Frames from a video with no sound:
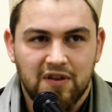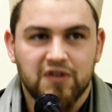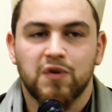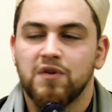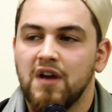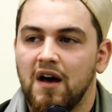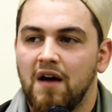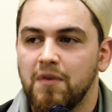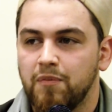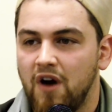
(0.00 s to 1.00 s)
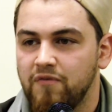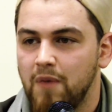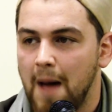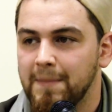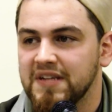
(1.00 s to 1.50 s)
The Sunnah of the
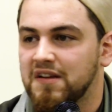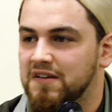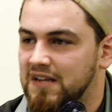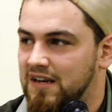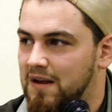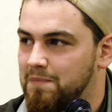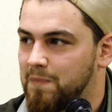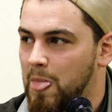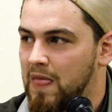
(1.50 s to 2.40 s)
Prophet Muhammad sallallahu alaihi wasallam.